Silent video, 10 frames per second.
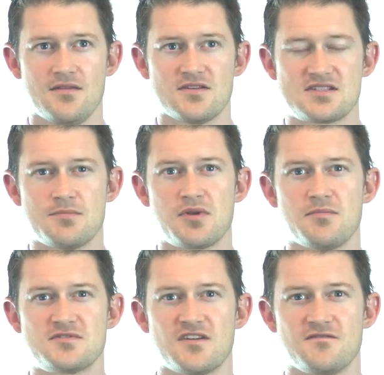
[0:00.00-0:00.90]
The
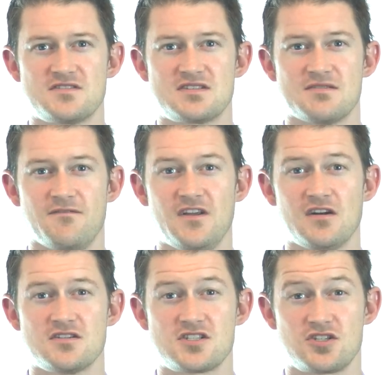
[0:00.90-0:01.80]
symptoms of
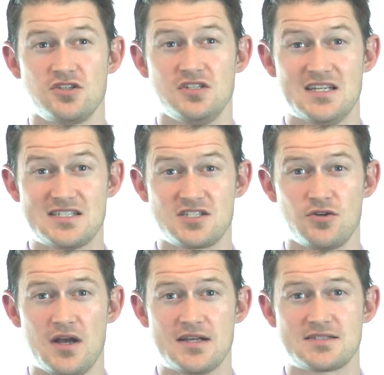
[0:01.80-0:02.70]
severe
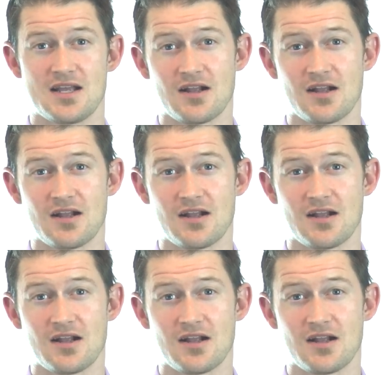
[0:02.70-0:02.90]
distress